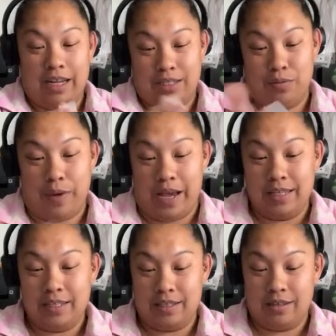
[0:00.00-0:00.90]
like to
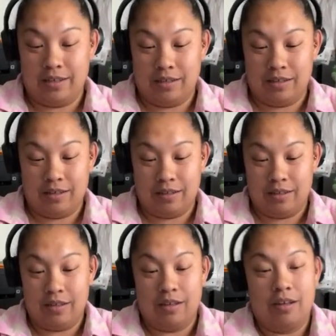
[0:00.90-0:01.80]
waste.
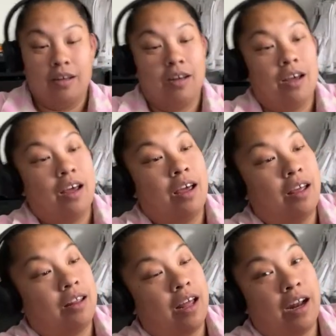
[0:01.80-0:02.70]

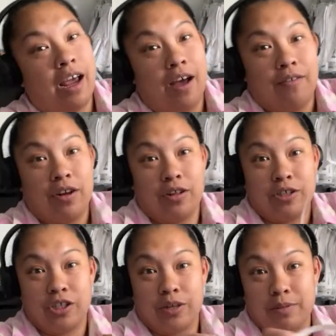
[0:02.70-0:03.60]
And then I have another
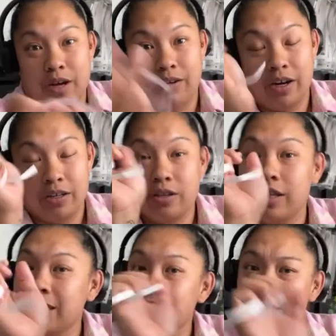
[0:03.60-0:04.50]
strip down here. So
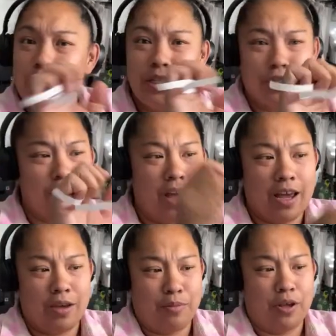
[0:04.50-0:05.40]
this just makes sure that I
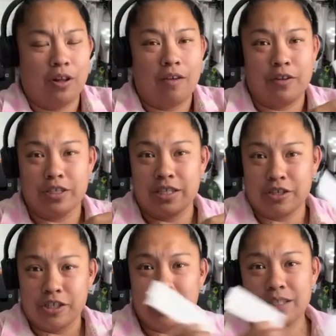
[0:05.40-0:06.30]
can peel off your
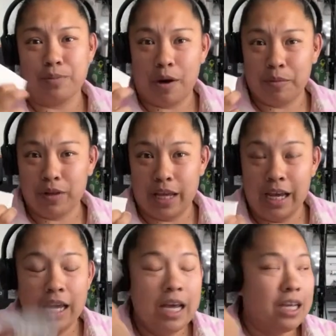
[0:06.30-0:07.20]
sticker sheets properly
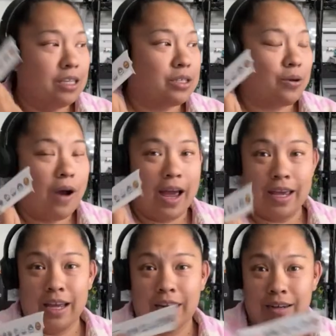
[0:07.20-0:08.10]
so I
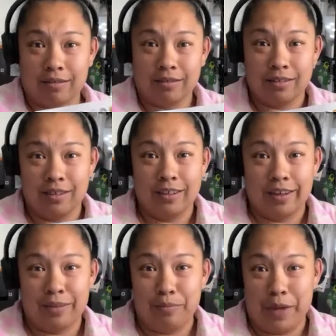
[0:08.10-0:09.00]
can
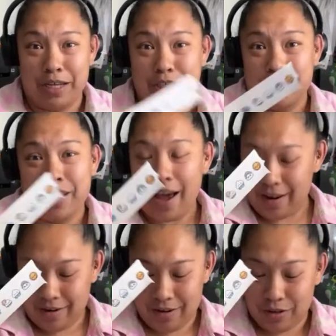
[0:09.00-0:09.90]
make sure that
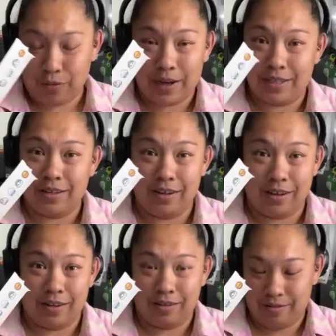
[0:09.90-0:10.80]
the rest of
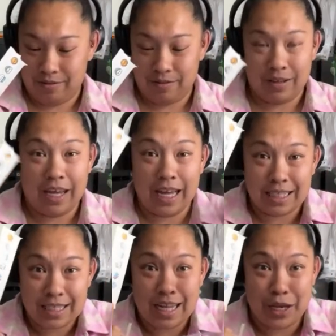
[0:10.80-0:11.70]
the
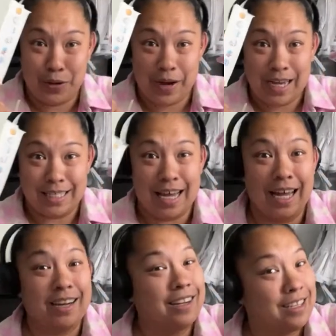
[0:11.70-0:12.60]
kits that you guys
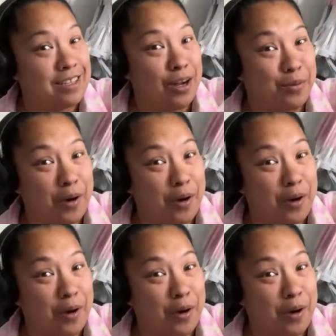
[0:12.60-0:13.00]
get is cut